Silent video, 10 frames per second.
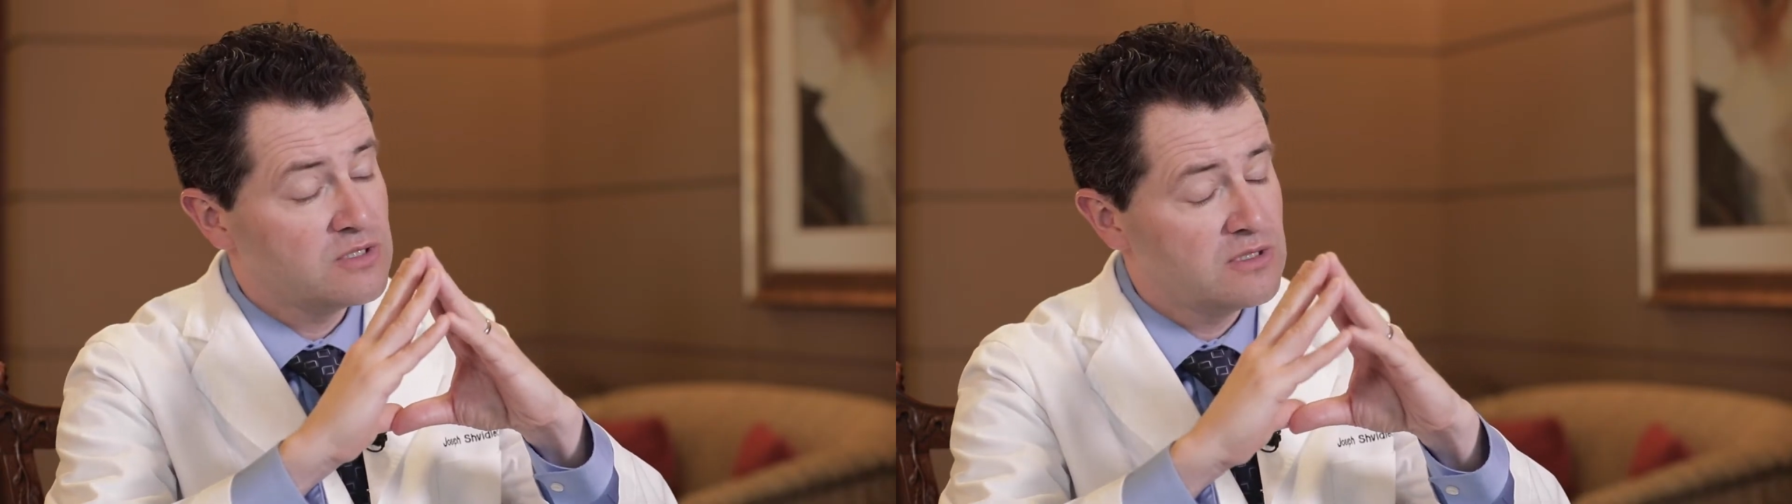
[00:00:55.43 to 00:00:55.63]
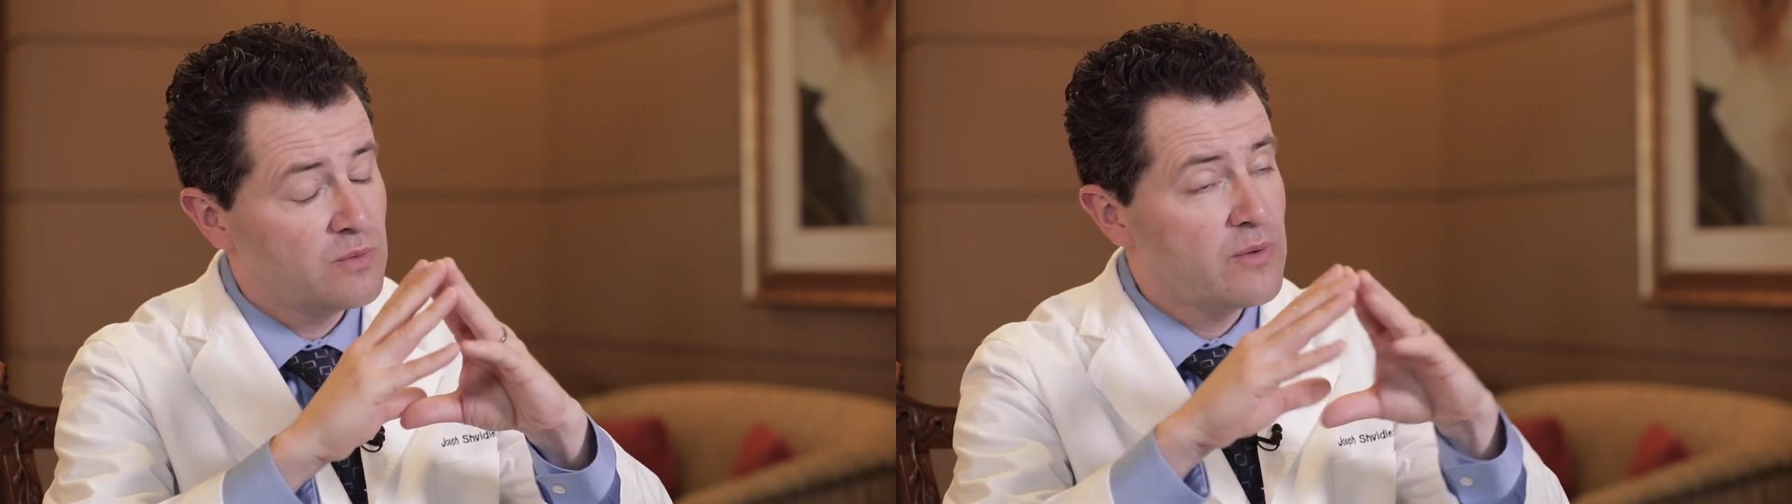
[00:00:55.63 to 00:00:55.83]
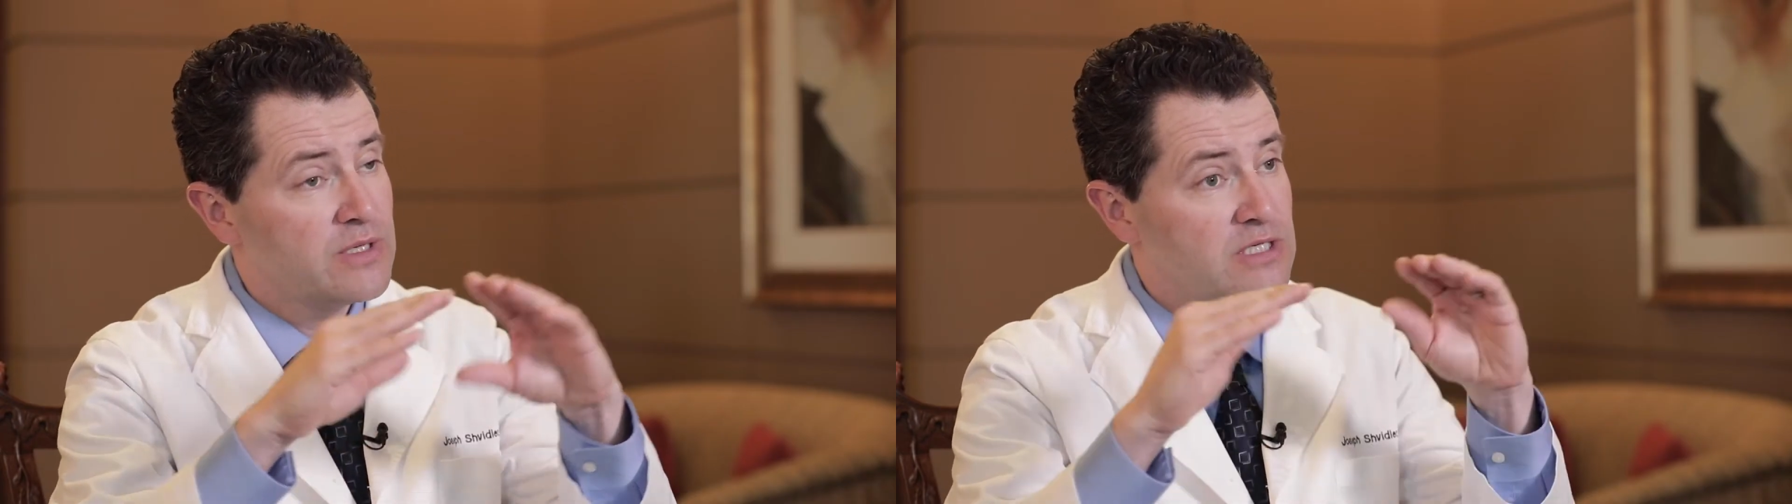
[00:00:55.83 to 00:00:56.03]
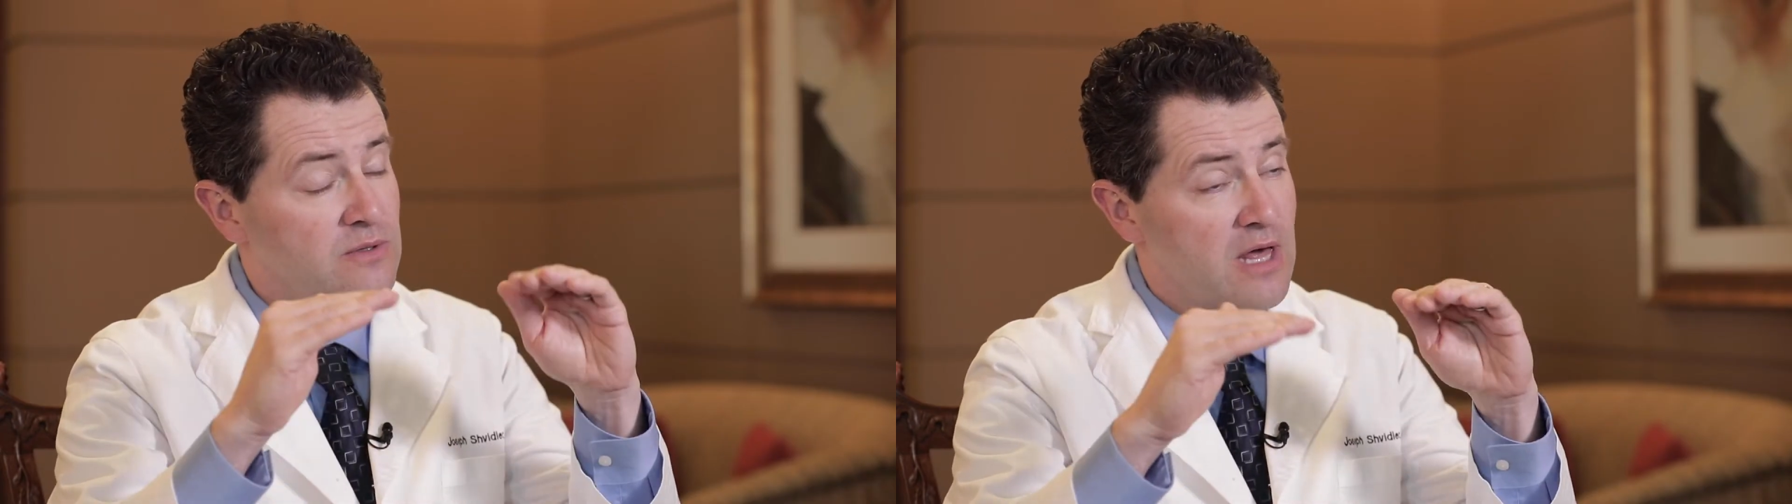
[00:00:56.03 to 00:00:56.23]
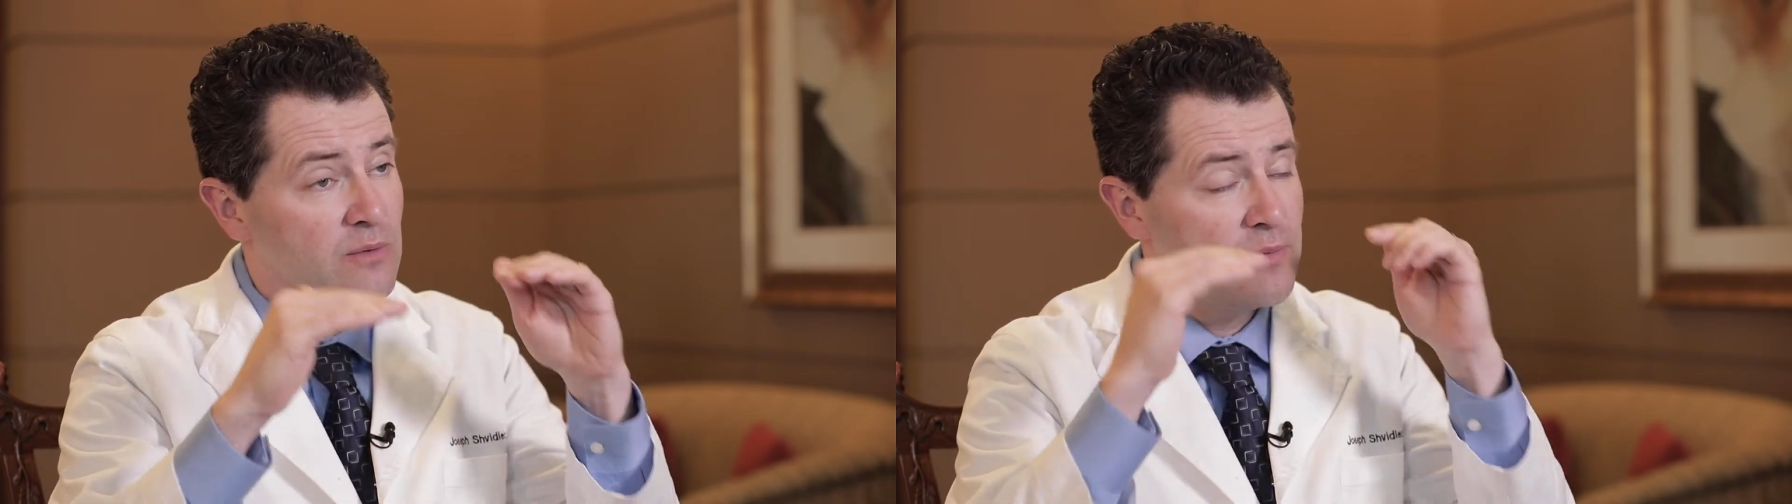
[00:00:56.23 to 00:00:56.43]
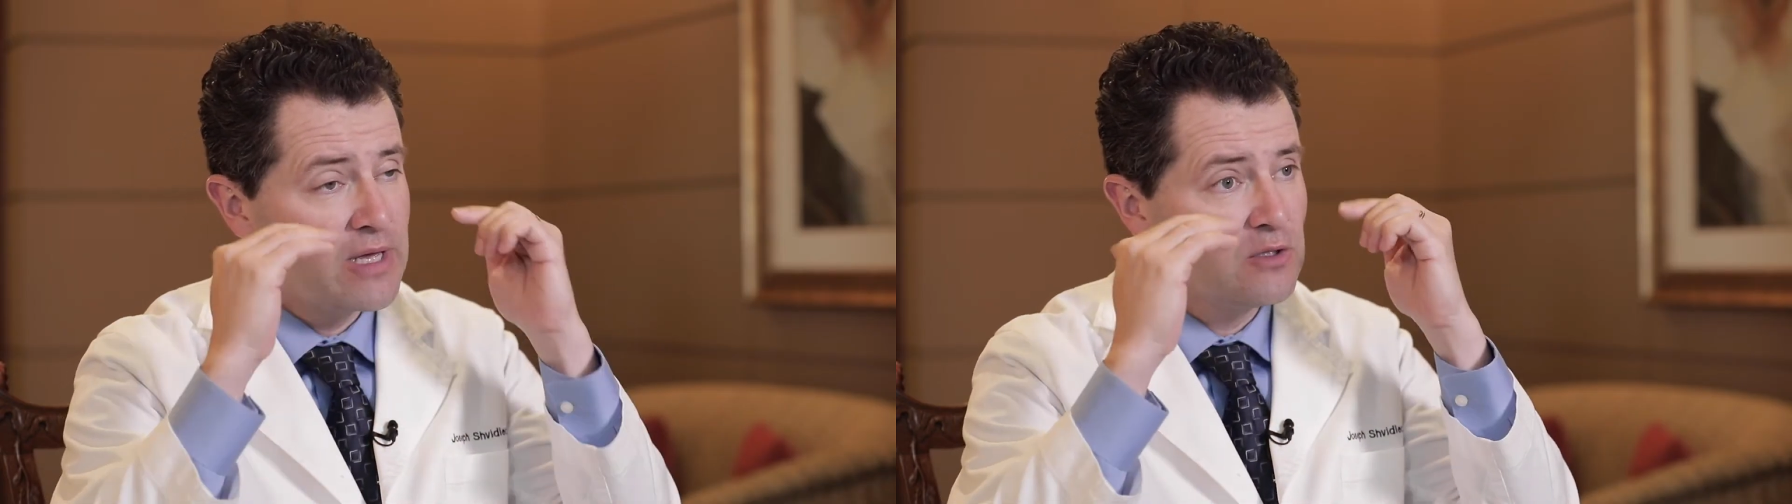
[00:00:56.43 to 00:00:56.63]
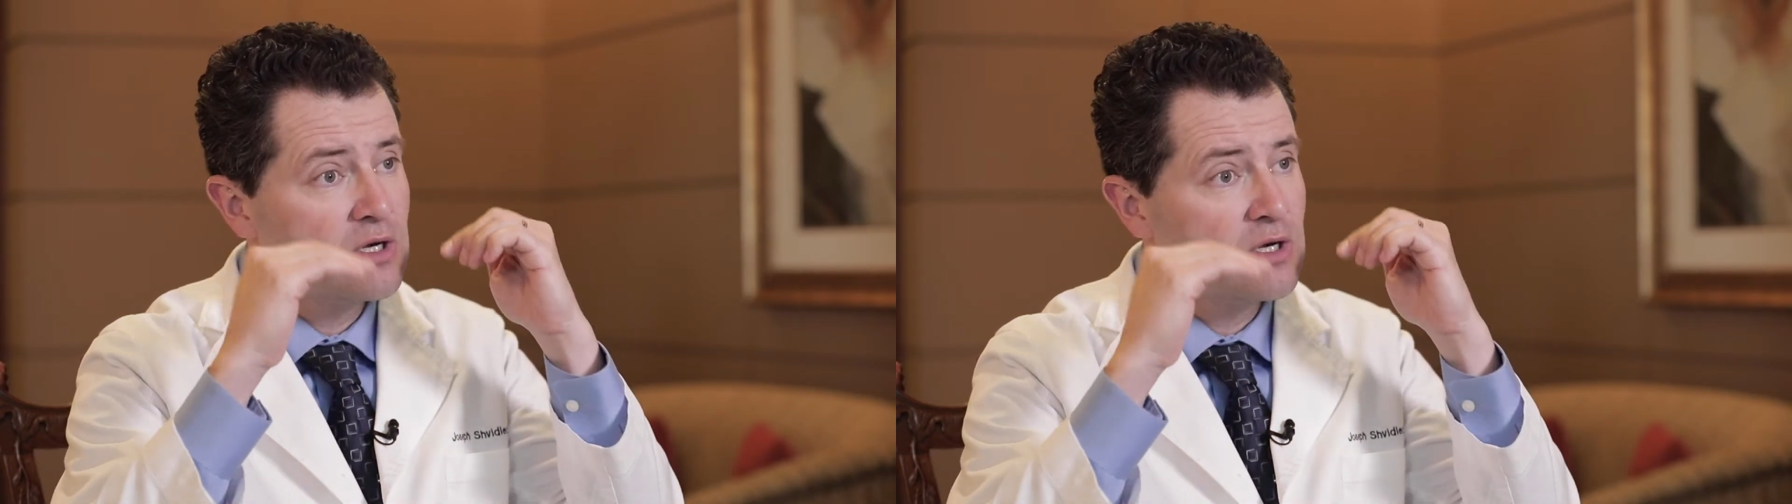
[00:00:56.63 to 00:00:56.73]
And the way we do that, we make little